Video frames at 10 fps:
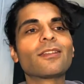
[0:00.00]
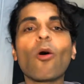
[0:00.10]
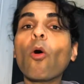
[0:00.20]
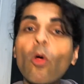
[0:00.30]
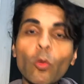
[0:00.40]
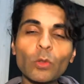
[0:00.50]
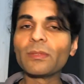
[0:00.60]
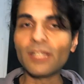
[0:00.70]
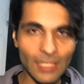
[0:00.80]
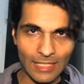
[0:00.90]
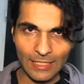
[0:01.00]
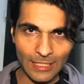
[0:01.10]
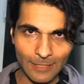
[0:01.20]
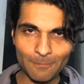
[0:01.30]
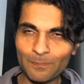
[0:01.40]
all women are
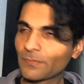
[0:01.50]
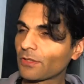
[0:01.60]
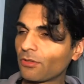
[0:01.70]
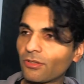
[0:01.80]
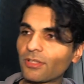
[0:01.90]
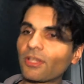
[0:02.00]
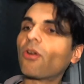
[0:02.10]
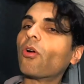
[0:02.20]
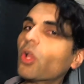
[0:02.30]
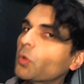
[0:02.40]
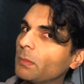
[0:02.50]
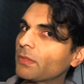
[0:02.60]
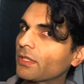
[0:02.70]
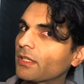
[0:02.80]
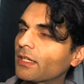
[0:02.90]
needy, or that all
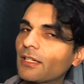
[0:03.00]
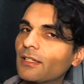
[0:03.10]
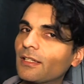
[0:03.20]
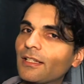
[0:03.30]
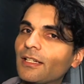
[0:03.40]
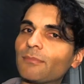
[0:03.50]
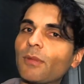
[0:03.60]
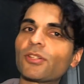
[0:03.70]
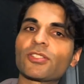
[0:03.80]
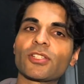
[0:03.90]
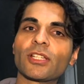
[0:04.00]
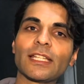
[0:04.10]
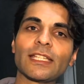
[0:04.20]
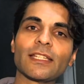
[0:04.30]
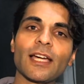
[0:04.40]
women are
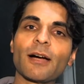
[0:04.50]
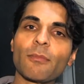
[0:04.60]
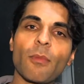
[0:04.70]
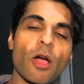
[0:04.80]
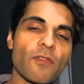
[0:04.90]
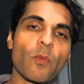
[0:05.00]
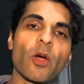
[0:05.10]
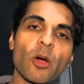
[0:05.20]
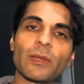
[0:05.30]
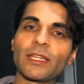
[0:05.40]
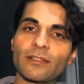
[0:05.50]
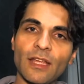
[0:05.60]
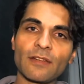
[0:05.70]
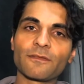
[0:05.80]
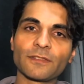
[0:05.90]
emotionally overwhelming
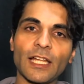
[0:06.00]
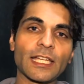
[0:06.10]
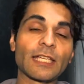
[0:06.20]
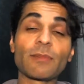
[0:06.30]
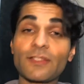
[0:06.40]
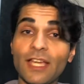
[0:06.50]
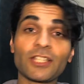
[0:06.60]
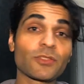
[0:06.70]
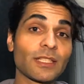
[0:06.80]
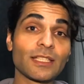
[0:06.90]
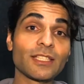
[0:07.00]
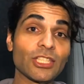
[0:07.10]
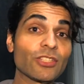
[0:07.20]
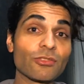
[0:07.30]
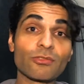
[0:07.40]
and flooding. But it's actually
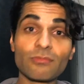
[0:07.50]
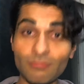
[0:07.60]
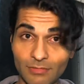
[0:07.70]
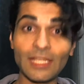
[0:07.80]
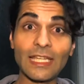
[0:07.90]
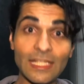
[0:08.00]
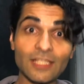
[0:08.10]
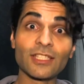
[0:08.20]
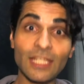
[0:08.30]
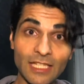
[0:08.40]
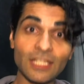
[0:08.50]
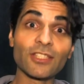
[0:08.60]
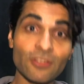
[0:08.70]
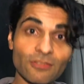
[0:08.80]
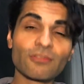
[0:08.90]
you, the inner
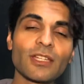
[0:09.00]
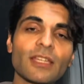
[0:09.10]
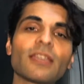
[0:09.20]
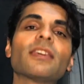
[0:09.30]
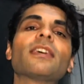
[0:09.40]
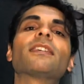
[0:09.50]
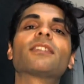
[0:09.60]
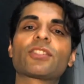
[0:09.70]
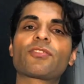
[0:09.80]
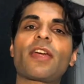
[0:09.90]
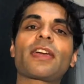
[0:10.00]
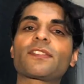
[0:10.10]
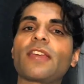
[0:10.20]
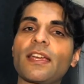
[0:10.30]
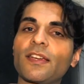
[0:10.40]
you,
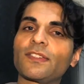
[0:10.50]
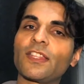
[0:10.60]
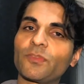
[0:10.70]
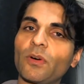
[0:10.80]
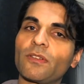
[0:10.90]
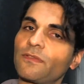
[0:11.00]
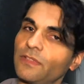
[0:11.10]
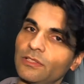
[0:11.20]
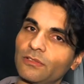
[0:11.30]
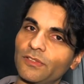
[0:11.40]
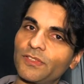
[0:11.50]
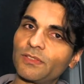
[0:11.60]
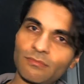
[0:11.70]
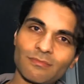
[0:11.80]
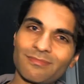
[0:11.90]
attracts that because that's what feels